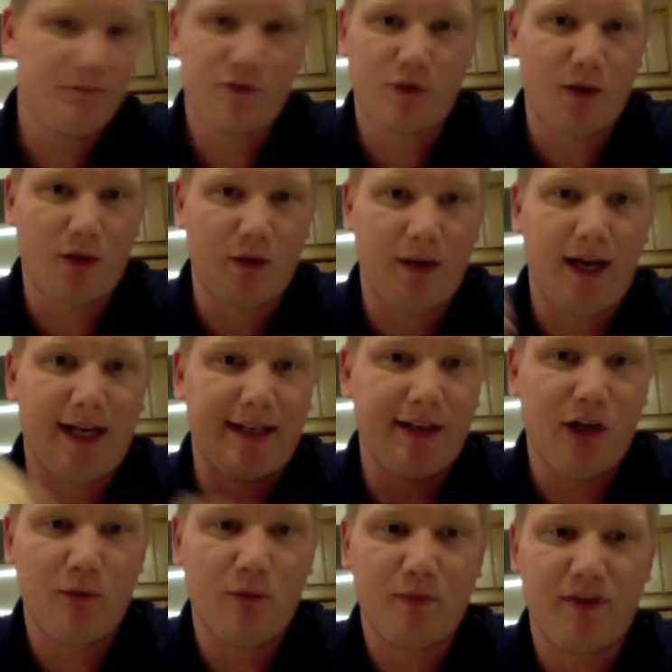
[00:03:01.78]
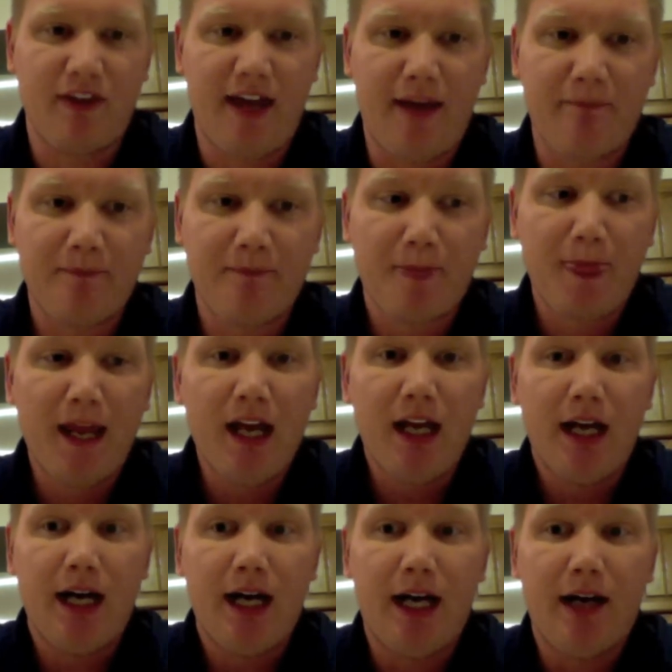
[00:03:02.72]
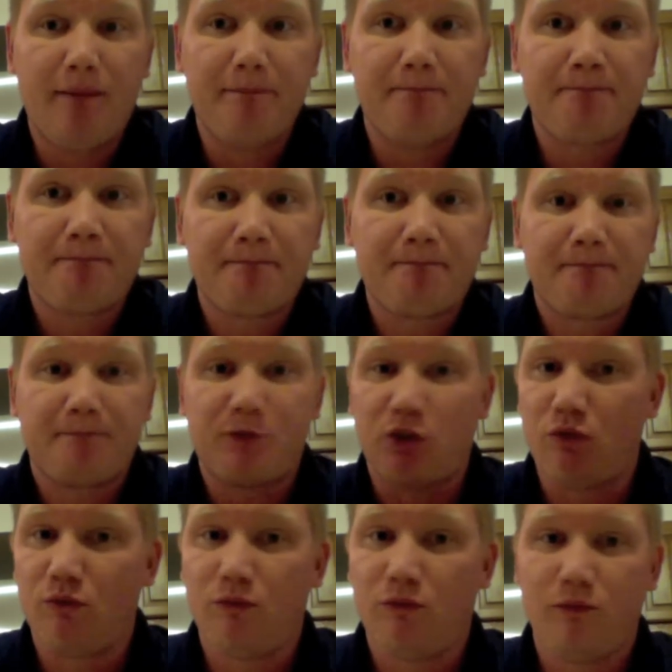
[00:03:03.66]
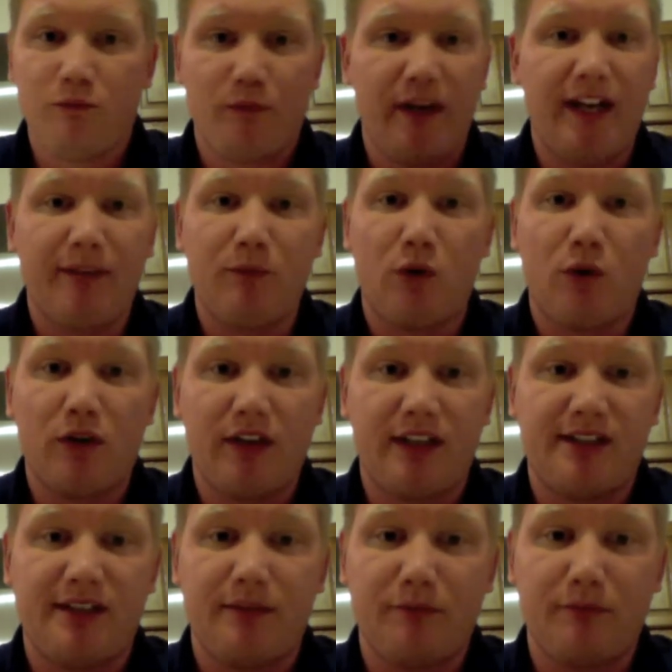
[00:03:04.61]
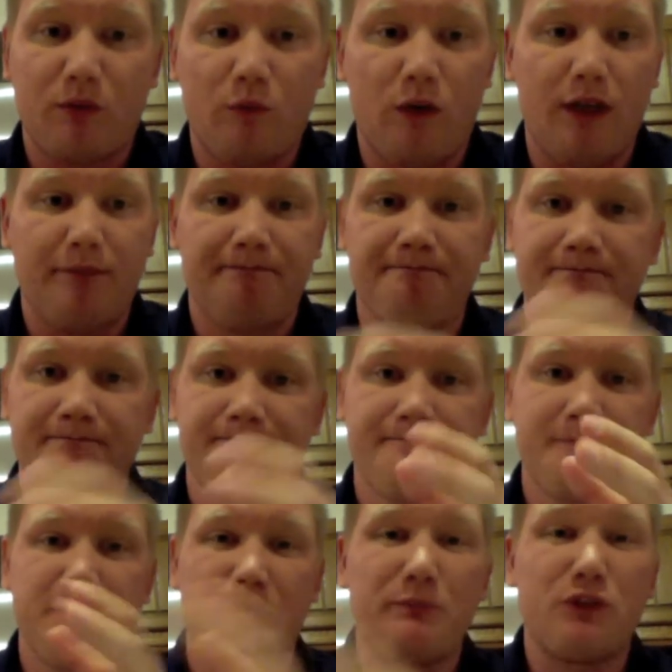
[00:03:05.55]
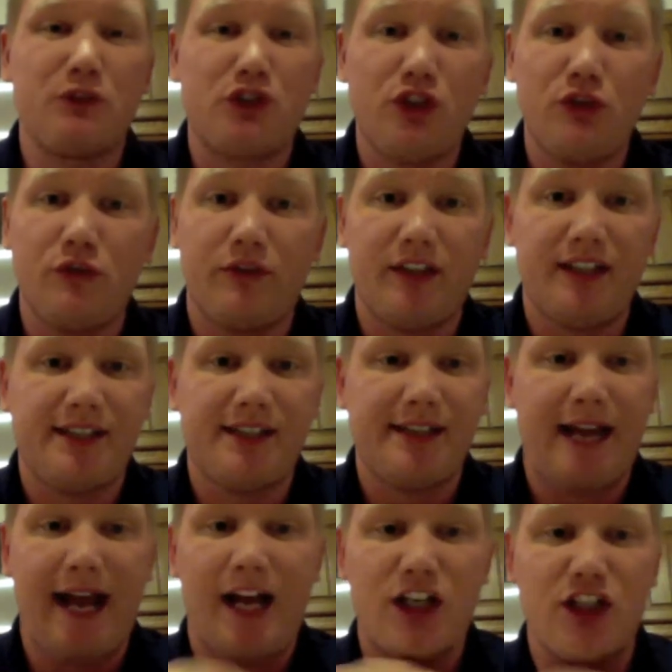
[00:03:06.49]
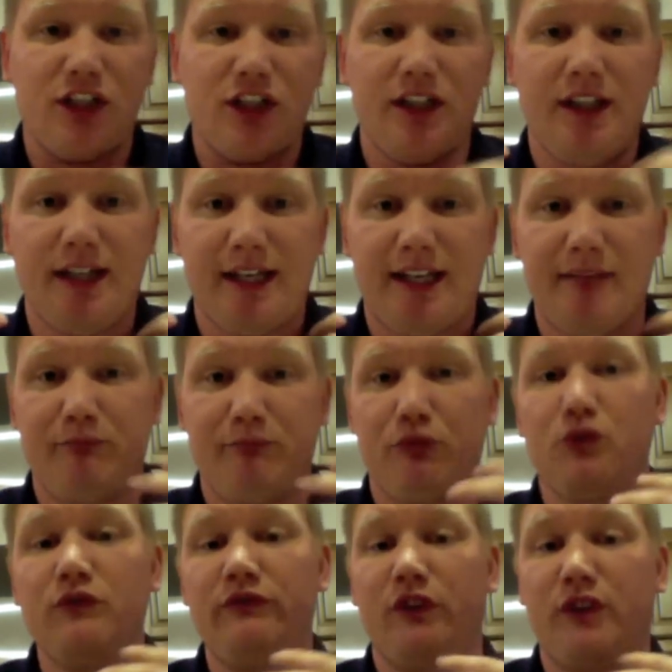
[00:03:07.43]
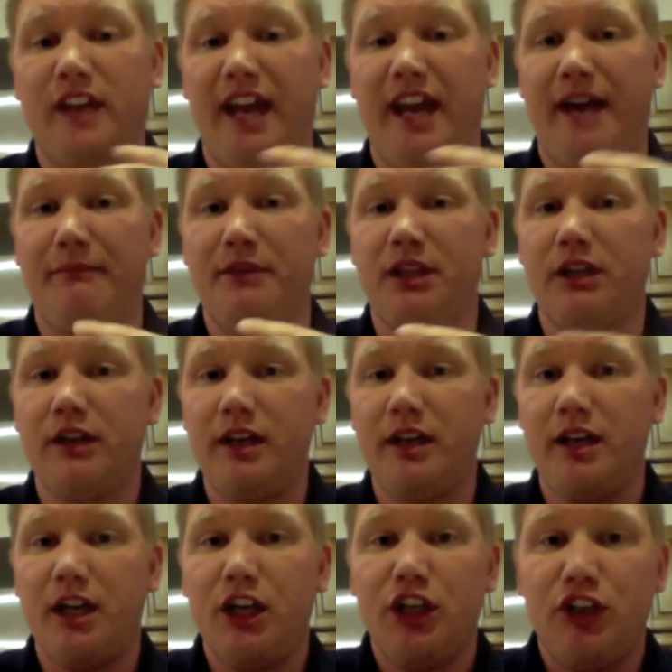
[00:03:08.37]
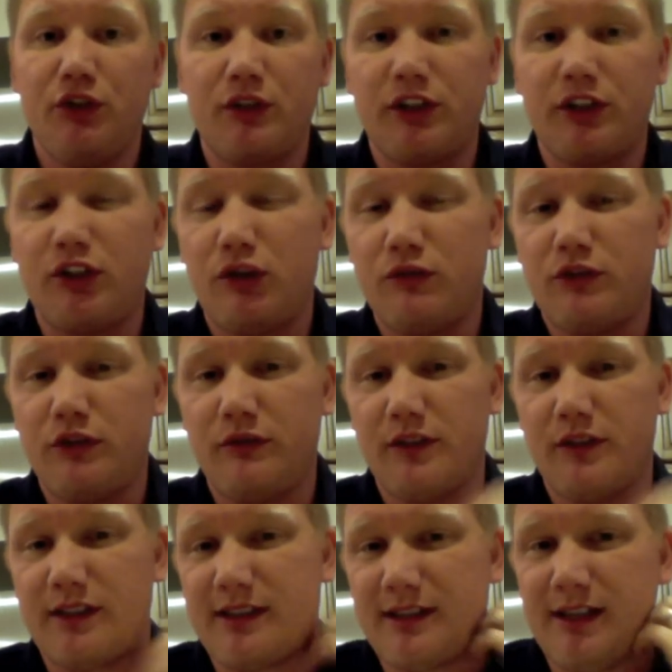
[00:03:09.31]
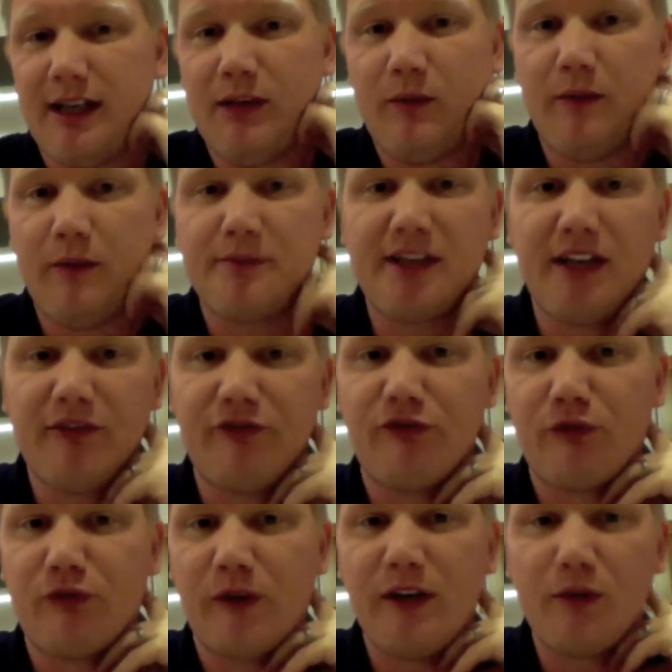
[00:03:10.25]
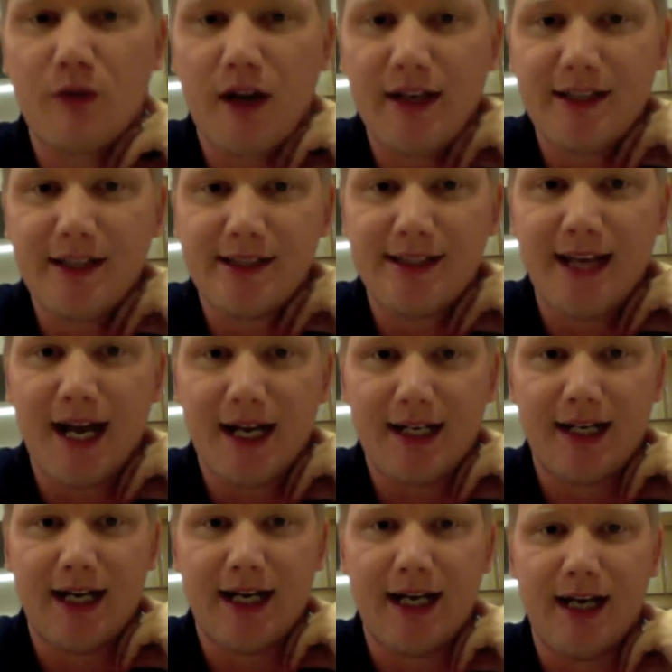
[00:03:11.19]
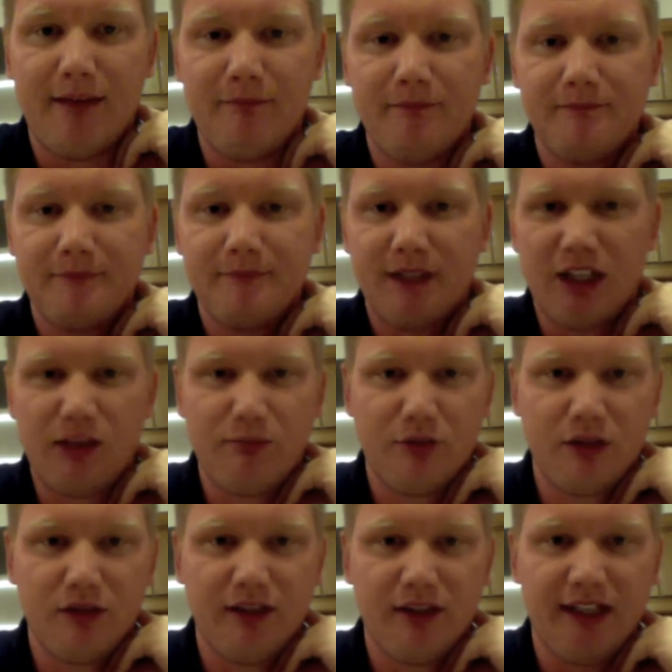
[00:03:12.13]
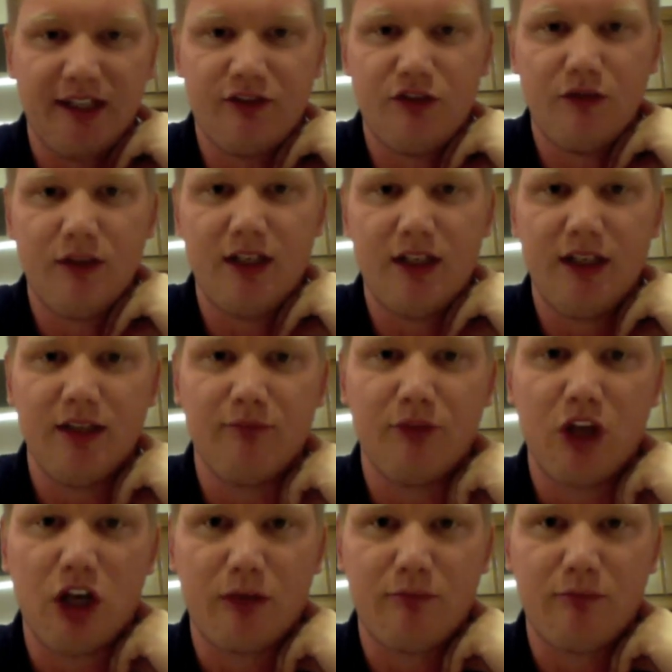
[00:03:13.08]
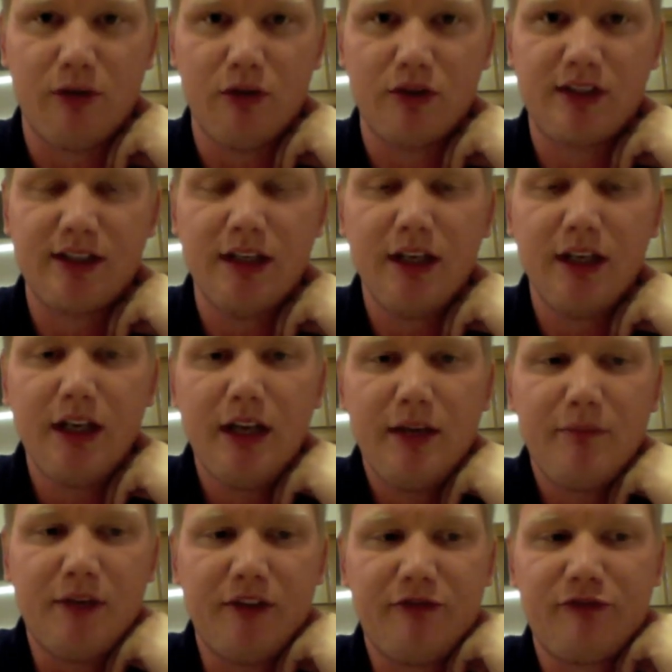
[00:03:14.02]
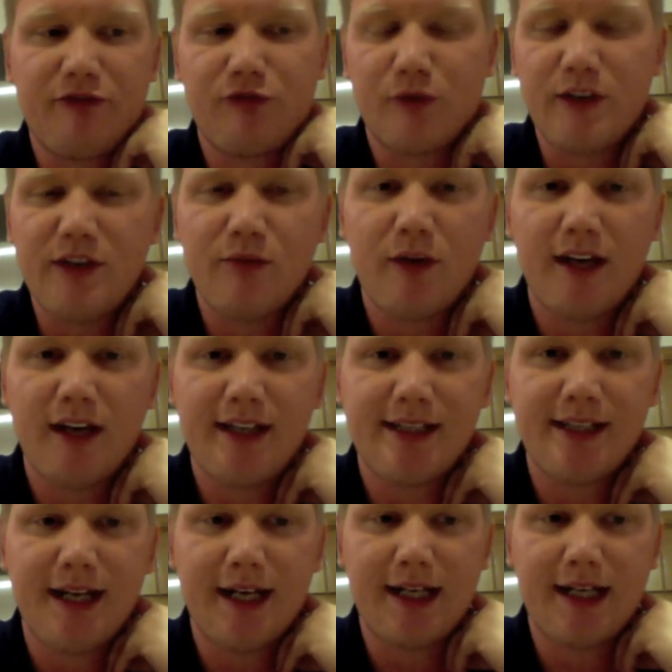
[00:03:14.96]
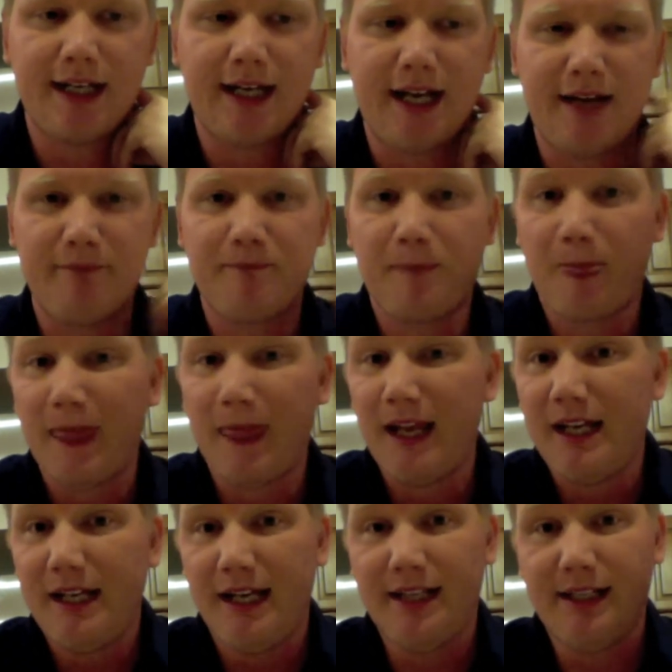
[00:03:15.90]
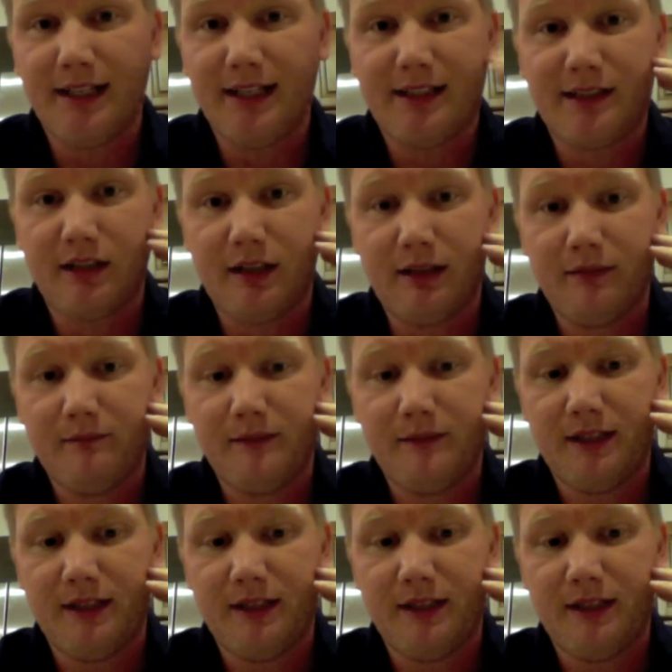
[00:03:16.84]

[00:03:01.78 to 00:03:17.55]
anyway, I can help with that. So reading more, that's number one. Number two, things to actually improve vocabulary. You could go to this website, freerice.com, and I'll put a link to it in the blog post. But freerice.com, it's a